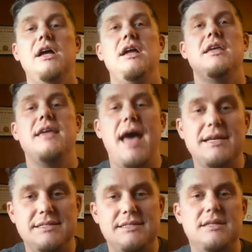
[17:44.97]

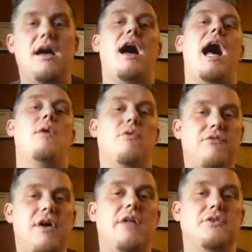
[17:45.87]
yes, I will
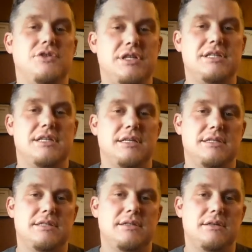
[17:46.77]
follow
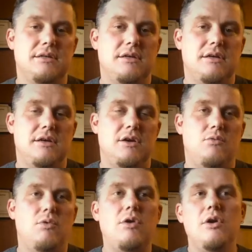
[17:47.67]
Jesus.
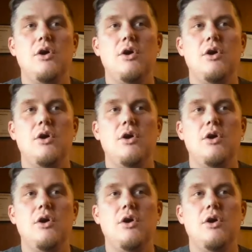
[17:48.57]
When